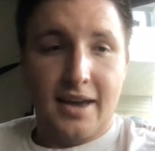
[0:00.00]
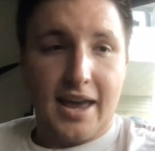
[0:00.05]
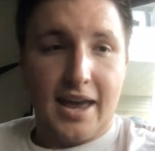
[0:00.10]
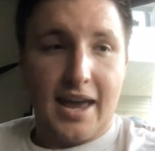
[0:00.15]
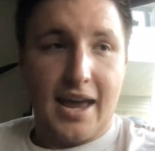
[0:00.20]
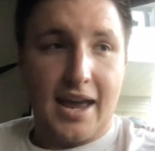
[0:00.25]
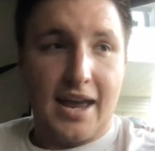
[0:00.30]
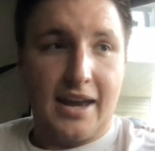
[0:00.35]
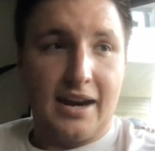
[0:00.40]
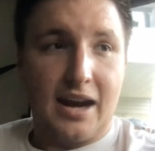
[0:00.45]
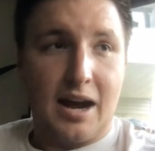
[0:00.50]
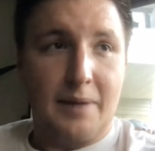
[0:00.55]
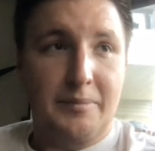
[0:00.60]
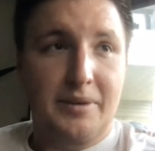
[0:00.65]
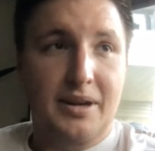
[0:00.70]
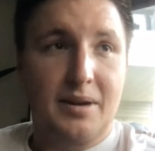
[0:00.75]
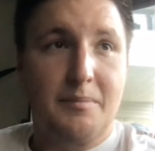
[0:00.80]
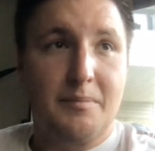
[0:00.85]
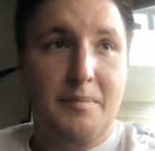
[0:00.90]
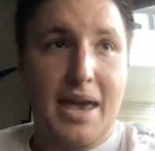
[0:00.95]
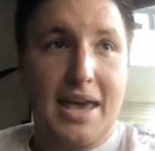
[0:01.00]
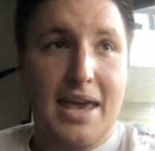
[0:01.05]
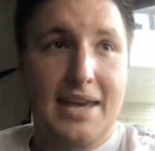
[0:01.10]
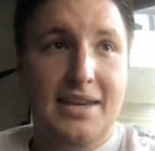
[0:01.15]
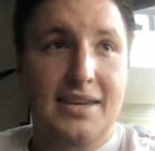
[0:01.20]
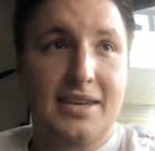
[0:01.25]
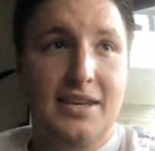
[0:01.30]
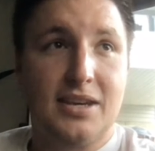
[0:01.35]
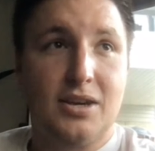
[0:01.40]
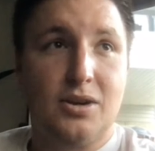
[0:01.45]
And I'm going to
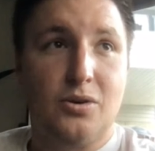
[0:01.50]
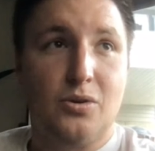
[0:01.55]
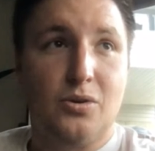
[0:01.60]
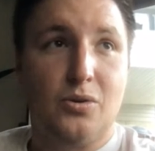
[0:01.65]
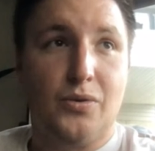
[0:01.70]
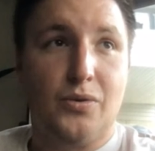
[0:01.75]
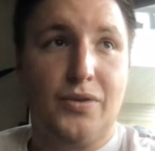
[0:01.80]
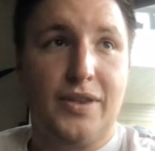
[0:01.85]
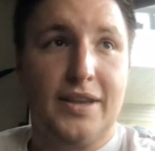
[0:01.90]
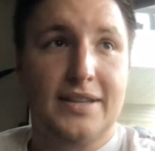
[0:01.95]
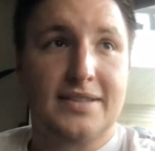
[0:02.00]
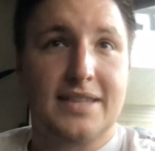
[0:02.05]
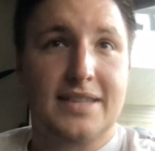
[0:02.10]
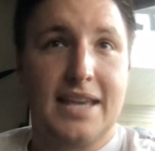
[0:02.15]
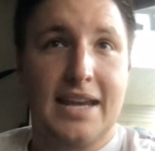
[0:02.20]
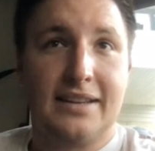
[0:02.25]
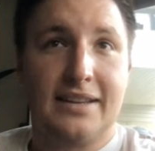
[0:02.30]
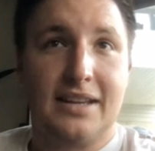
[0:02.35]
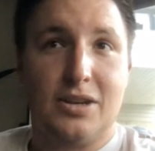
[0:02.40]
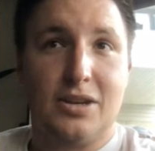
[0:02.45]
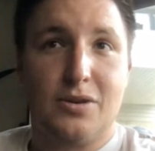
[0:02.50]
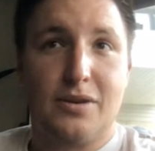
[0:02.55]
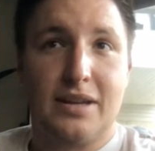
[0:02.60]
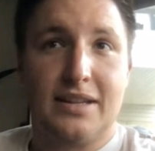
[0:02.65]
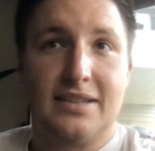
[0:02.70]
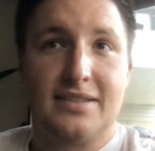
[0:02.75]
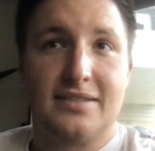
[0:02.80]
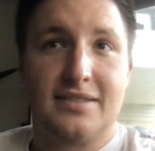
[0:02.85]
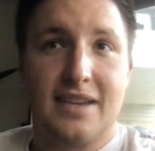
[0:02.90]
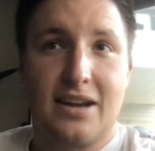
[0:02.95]
make you this thing that you
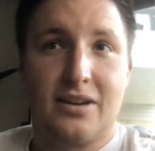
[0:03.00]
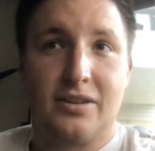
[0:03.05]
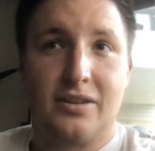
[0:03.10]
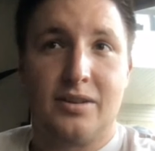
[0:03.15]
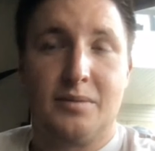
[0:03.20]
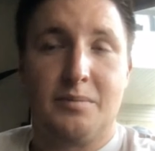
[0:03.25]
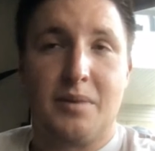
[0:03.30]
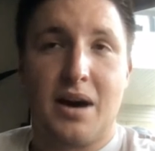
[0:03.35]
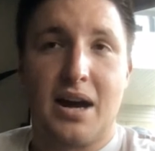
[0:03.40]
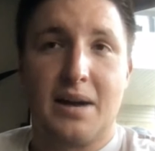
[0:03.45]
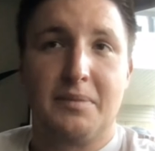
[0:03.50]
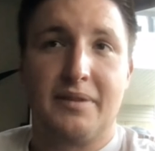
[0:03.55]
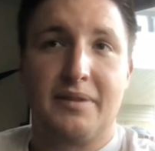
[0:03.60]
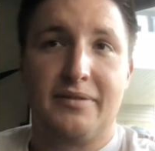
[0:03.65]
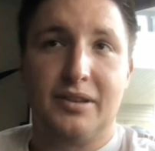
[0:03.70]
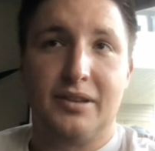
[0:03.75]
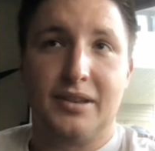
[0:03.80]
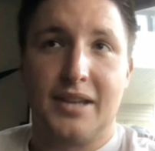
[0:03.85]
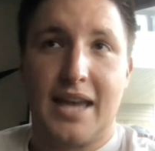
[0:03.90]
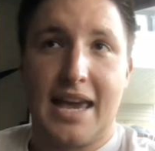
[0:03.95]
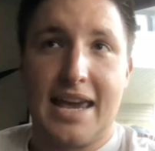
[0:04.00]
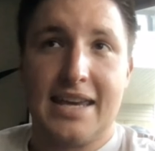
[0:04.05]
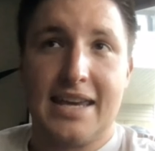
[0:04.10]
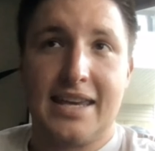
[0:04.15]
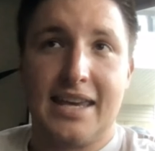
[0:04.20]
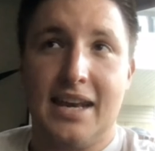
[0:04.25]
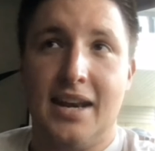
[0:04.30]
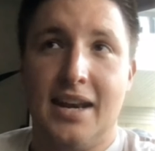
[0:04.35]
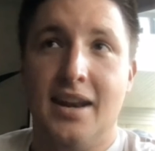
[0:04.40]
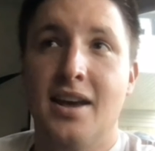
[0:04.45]
can set on the bottom of a
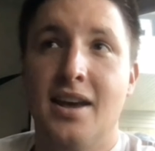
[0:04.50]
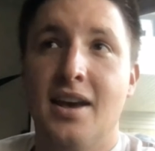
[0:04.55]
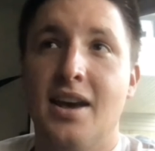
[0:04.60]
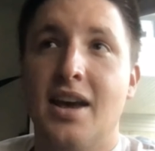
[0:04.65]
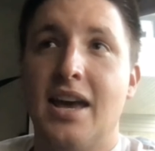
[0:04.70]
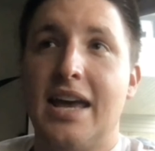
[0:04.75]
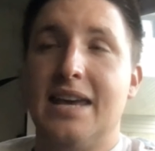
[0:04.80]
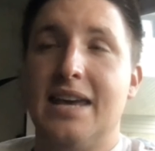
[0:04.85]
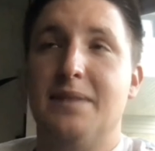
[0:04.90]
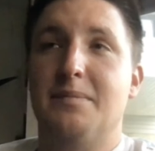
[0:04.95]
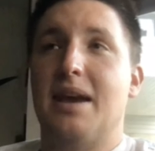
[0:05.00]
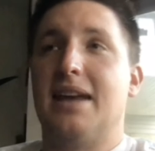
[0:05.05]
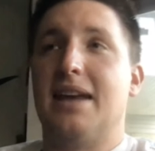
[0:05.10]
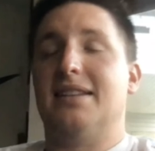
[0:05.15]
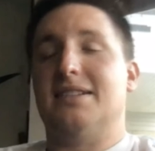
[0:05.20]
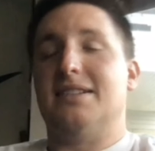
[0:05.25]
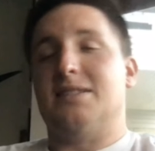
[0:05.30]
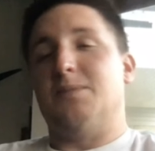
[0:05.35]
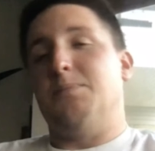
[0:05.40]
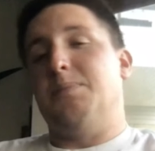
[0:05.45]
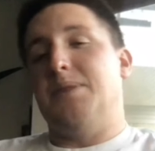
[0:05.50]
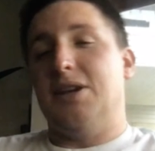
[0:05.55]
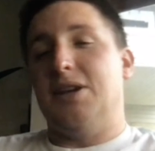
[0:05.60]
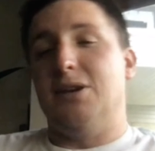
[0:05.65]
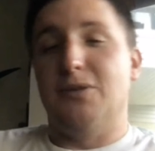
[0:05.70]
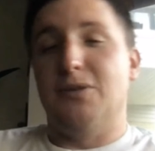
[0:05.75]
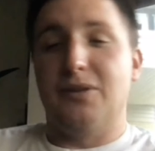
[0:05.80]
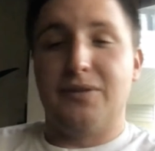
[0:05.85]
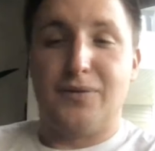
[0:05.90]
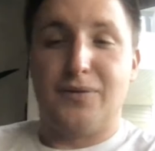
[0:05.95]
lake. And he made this
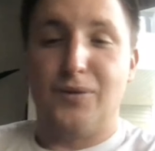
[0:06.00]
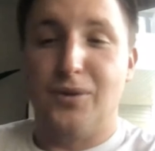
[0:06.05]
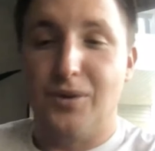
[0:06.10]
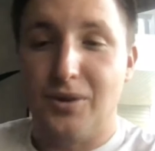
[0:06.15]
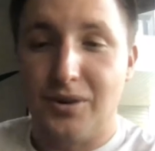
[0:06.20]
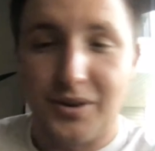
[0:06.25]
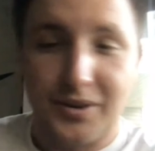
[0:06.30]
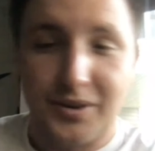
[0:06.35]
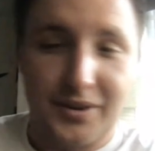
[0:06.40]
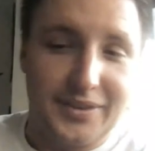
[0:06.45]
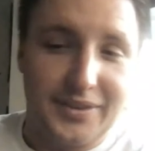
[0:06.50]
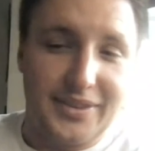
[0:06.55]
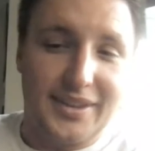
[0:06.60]
beautiful